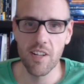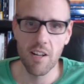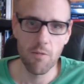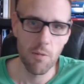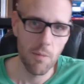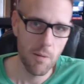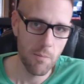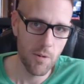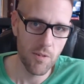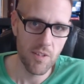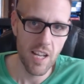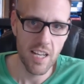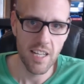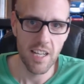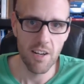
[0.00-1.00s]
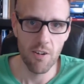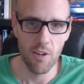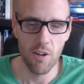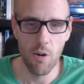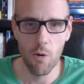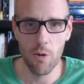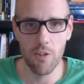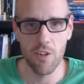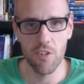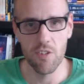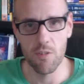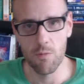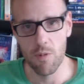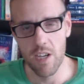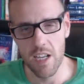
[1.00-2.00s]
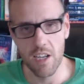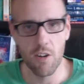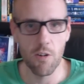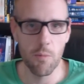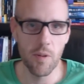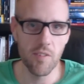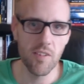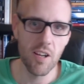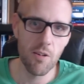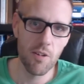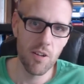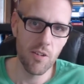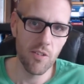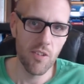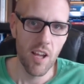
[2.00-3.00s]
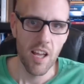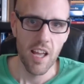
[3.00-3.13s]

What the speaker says: And I remember taking her courses and reading her materials